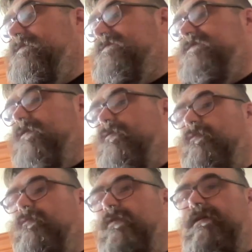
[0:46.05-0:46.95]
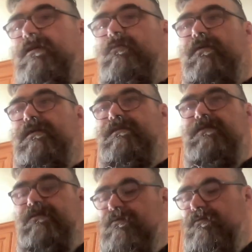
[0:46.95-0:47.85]
So what you want to
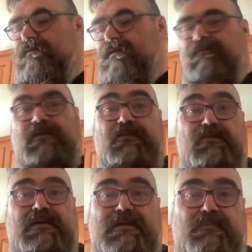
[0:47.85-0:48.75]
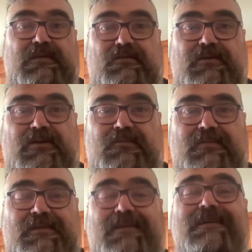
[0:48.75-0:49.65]
do, if you don't know how to peel
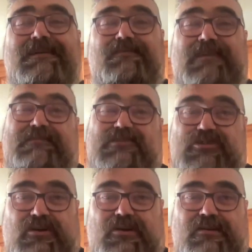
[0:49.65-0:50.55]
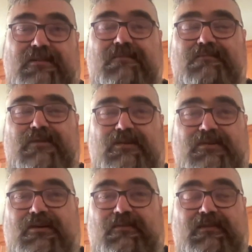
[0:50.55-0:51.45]
garlic, if you have a jar, put your
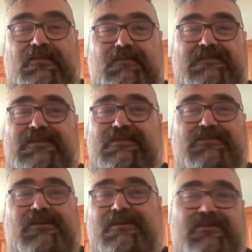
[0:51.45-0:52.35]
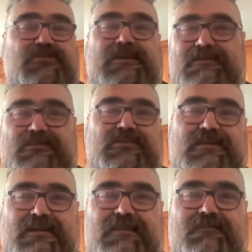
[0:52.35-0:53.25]
garlic cloves in a jar and shake the
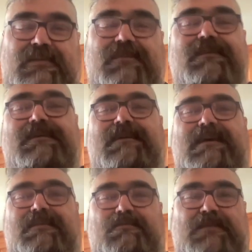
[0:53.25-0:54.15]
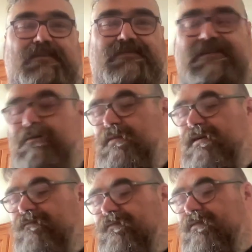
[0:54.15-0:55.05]
shit out of it, and the peels come
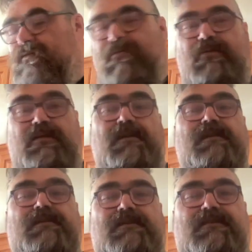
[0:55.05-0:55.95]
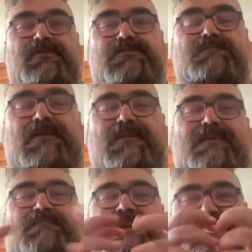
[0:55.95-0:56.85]
off. Or you could just be
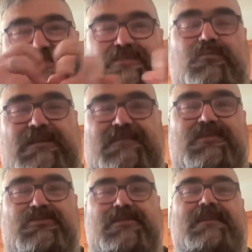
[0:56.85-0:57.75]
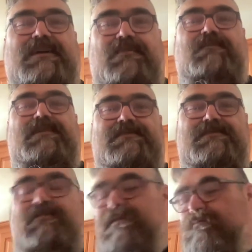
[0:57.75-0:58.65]
like me and squeeze the shit out of it
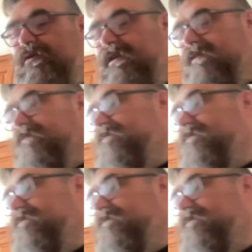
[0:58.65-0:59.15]
until they break.